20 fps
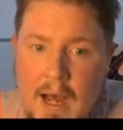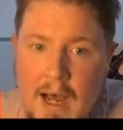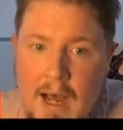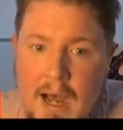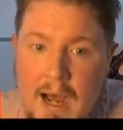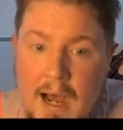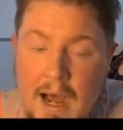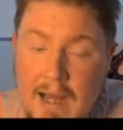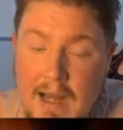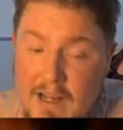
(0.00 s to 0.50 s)

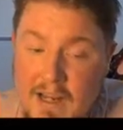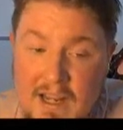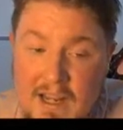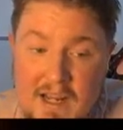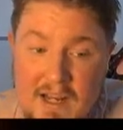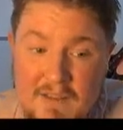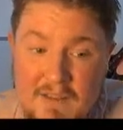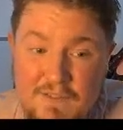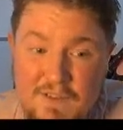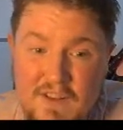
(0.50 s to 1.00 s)
And again,
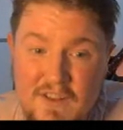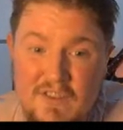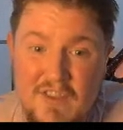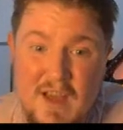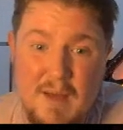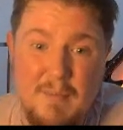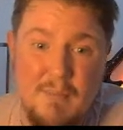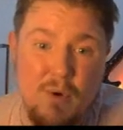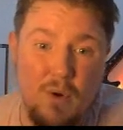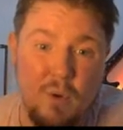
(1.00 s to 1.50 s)
he fits
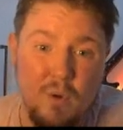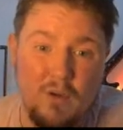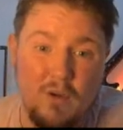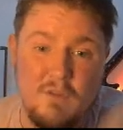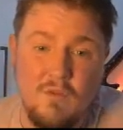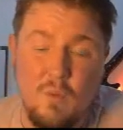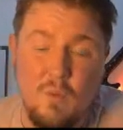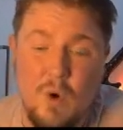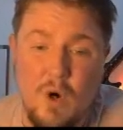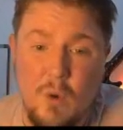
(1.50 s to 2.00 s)
that mold
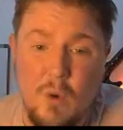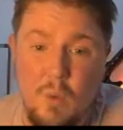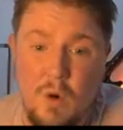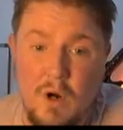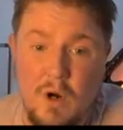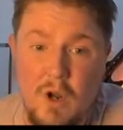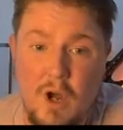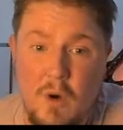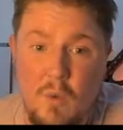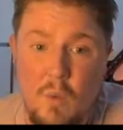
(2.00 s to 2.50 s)
of we're
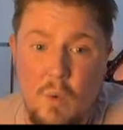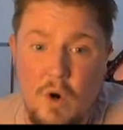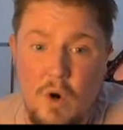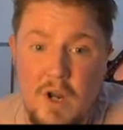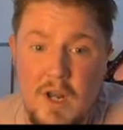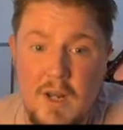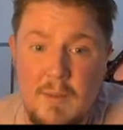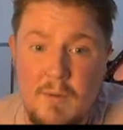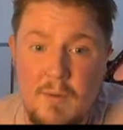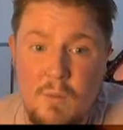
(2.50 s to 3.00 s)
not
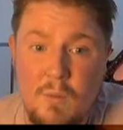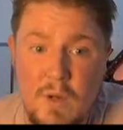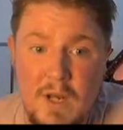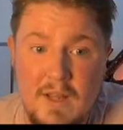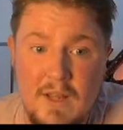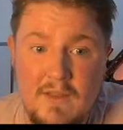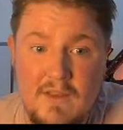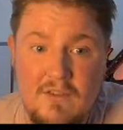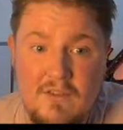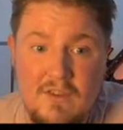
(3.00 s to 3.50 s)
worried about
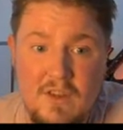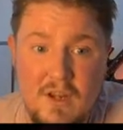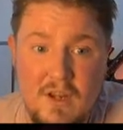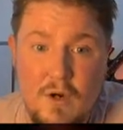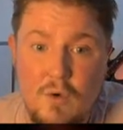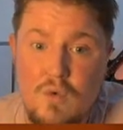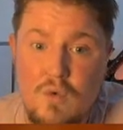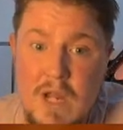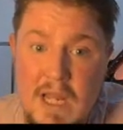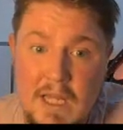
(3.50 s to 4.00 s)
winning this year,
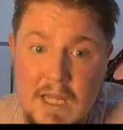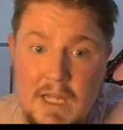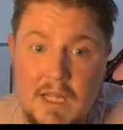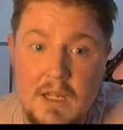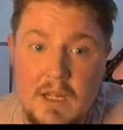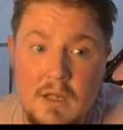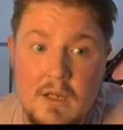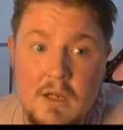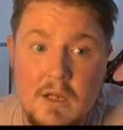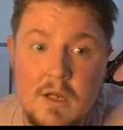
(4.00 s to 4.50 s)
really.
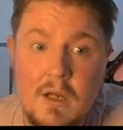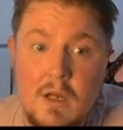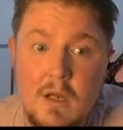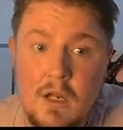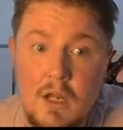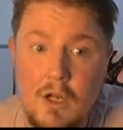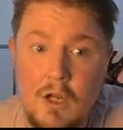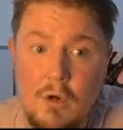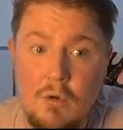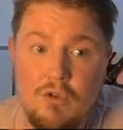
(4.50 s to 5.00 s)

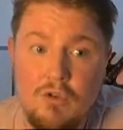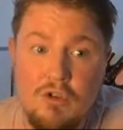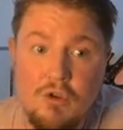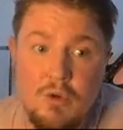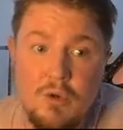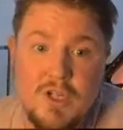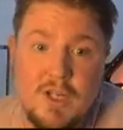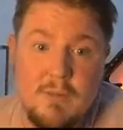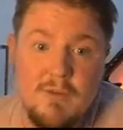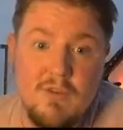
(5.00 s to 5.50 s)
So
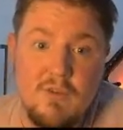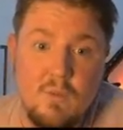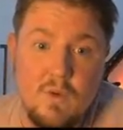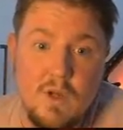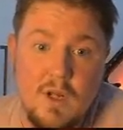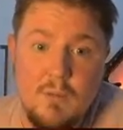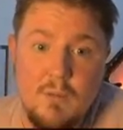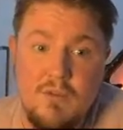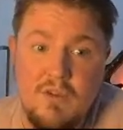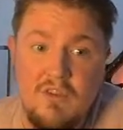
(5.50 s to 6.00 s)
Jameson
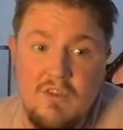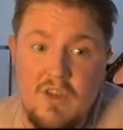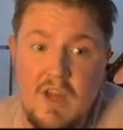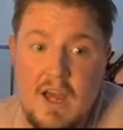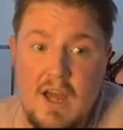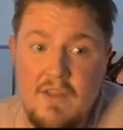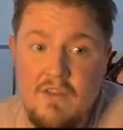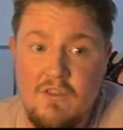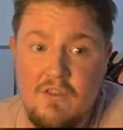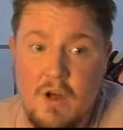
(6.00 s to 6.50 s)
Williams, he's a guy
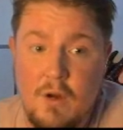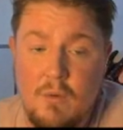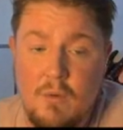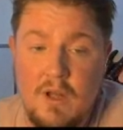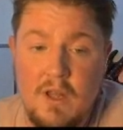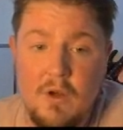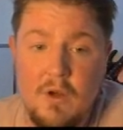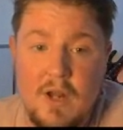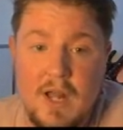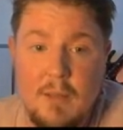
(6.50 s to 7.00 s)
that's not really
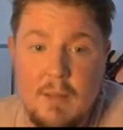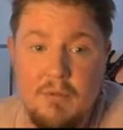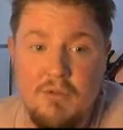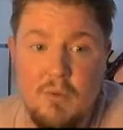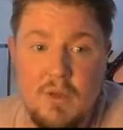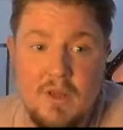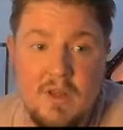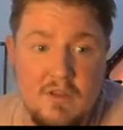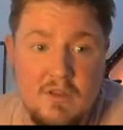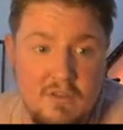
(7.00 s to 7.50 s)
going to help us
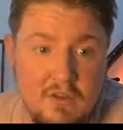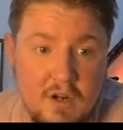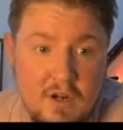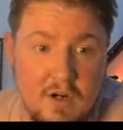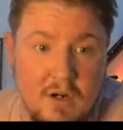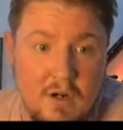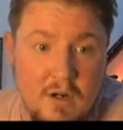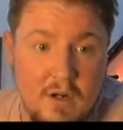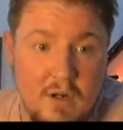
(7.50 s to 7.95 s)
win this year.